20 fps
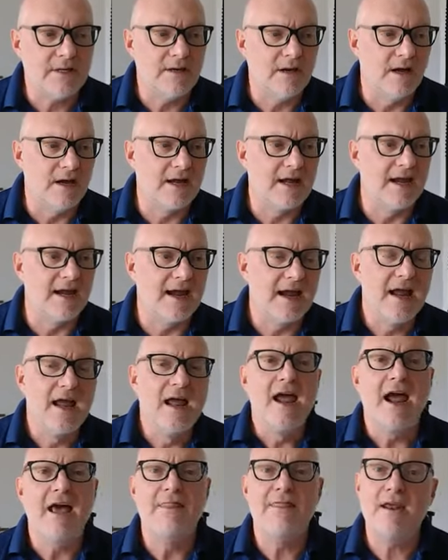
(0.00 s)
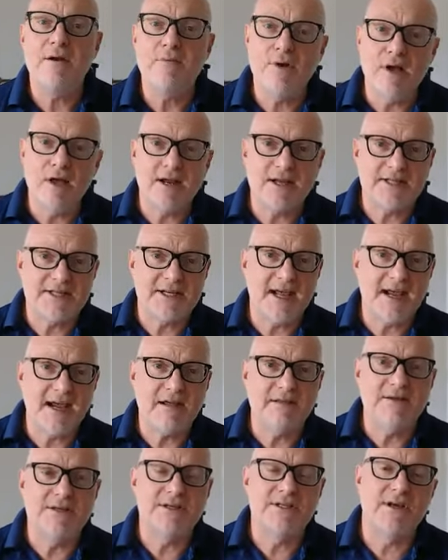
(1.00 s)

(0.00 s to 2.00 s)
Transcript: Okay, and then we're going to take this